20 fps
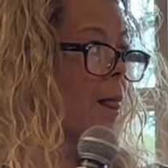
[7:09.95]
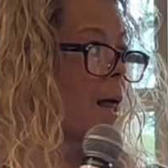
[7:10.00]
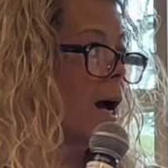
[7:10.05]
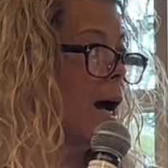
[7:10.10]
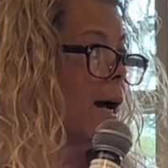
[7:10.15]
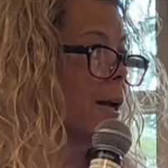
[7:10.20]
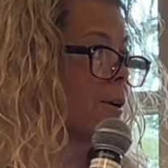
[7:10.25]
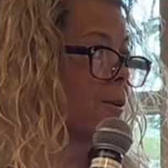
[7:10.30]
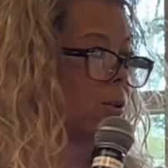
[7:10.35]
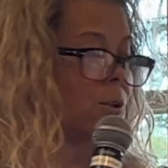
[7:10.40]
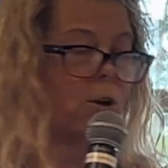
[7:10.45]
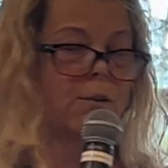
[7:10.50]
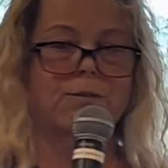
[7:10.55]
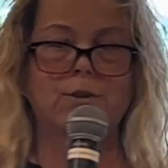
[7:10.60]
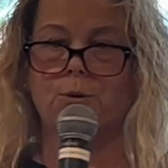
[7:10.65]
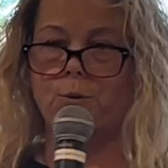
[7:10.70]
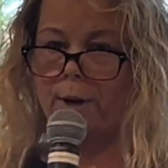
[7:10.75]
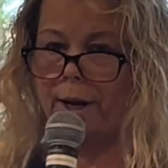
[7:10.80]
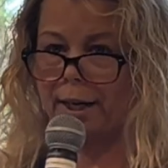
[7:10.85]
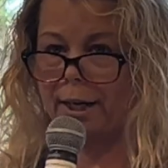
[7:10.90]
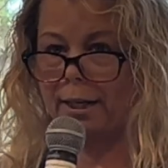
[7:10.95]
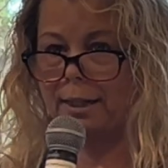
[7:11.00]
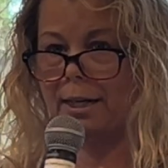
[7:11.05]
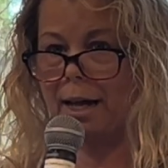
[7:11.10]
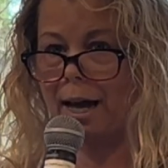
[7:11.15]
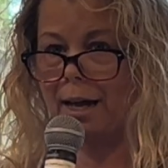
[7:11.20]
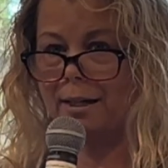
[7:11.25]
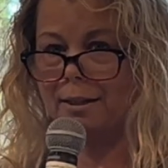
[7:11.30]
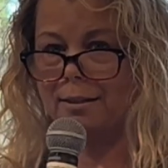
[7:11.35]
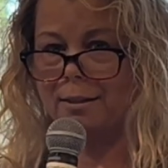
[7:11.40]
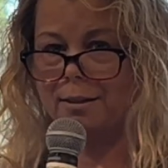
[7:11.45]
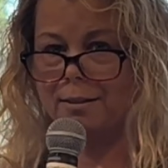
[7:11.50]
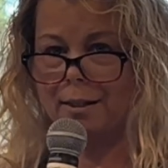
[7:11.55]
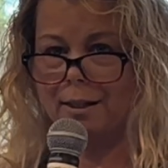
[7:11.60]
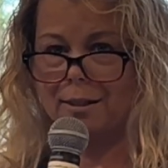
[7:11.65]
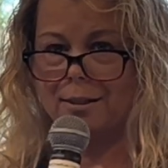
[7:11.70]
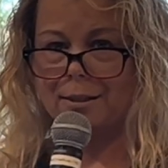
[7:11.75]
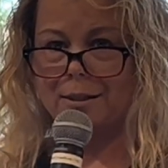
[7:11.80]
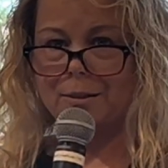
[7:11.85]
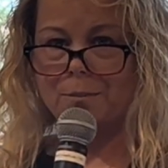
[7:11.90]
I don't know if you recognize
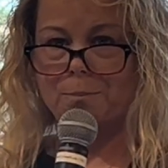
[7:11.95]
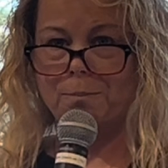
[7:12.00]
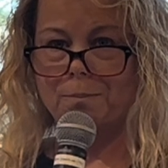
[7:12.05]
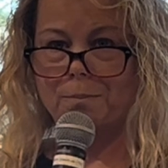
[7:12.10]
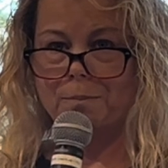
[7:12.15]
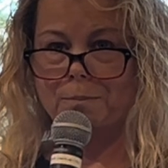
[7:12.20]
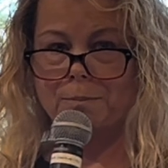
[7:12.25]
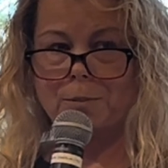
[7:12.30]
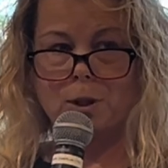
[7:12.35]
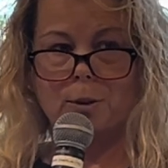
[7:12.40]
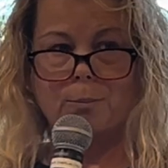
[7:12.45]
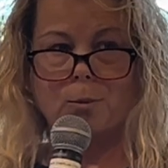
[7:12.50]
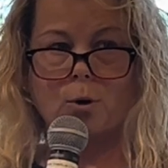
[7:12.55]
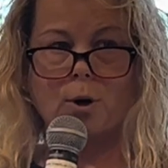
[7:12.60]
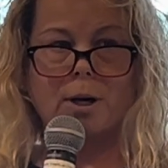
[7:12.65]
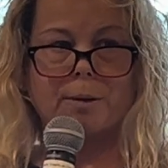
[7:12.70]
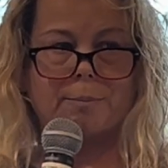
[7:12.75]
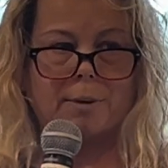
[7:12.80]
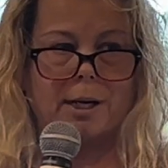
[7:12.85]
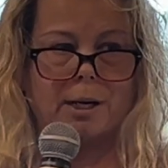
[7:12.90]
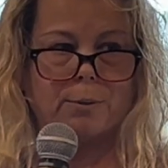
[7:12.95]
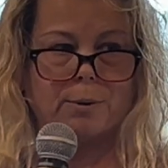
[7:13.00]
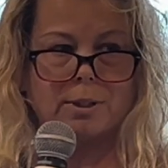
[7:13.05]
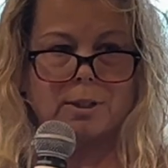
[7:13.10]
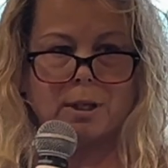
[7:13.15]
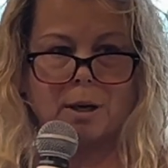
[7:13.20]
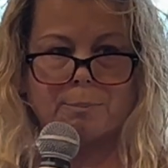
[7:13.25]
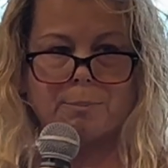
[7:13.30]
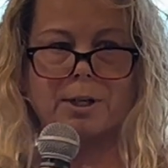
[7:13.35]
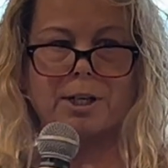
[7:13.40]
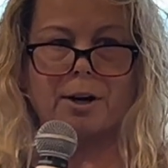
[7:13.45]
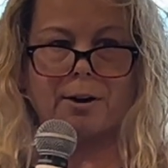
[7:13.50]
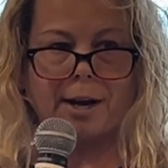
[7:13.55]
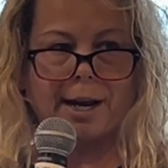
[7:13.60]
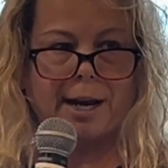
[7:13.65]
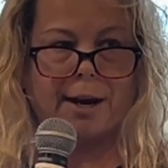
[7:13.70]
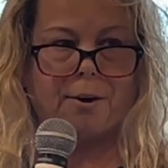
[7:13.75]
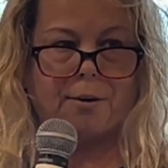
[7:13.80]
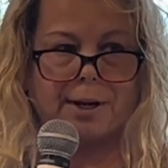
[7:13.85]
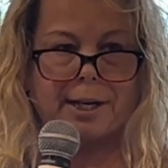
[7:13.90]
this billboard, but it was up in our
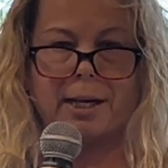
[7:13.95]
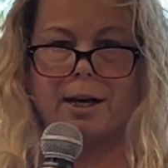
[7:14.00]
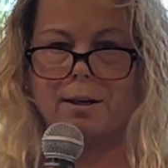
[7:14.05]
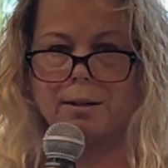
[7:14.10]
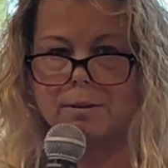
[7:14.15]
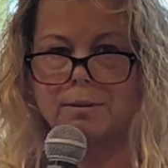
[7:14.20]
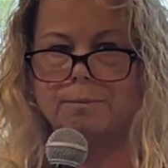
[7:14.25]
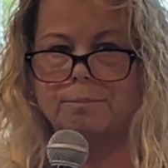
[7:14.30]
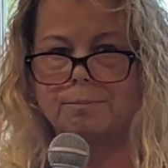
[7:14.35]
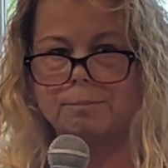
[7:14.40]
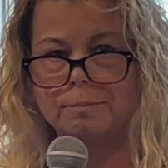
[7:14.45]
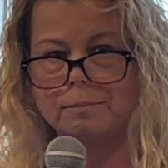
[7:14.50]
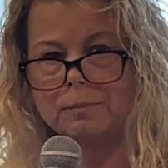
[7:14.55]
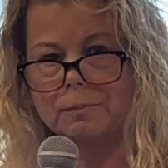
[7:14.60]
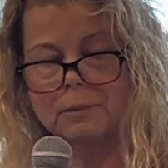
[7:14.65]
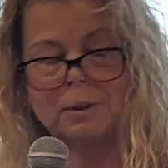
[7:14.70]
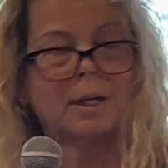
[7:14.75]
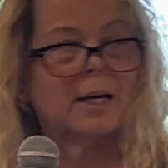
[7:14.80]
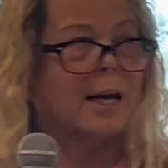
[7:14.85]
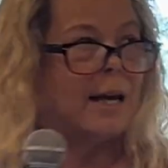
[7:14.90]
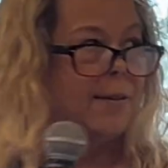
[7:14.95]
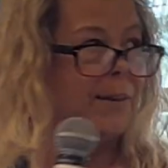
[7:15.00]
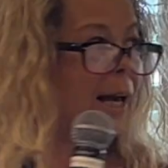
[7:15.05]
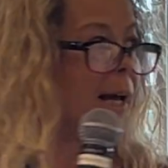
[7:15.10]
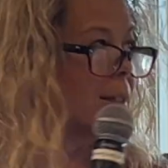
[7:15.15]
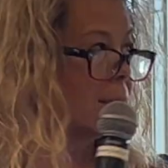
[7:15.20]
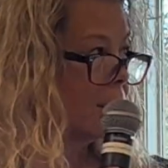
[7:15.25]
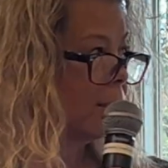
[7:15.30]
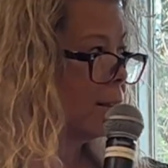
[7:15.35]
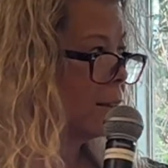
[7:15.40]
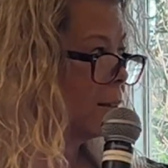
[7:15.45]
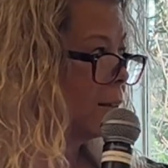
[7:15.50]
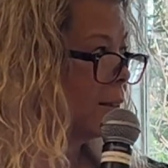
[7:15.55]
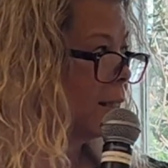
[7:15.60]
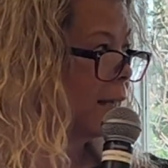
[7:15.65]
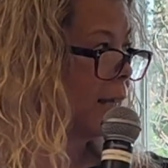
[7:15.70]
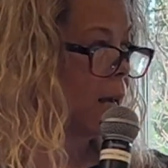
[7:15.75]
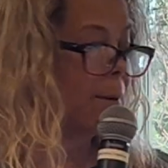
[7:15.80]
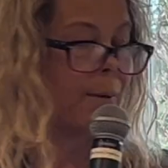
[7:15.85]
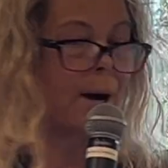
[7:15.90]
area, and that's
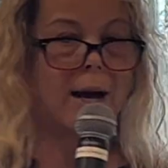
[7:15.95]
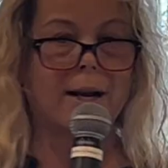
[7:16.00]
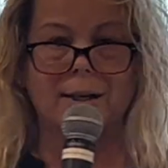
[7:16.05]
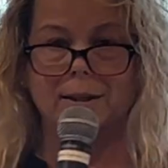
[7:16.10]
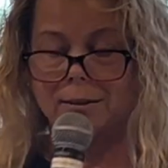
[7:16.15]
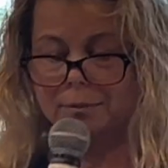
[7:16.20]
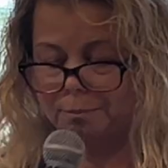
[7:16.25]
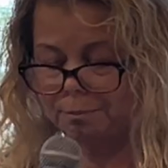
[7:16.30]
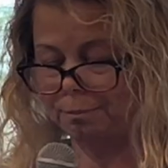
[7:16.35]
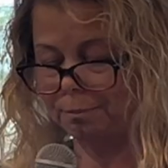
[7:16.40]
him on it.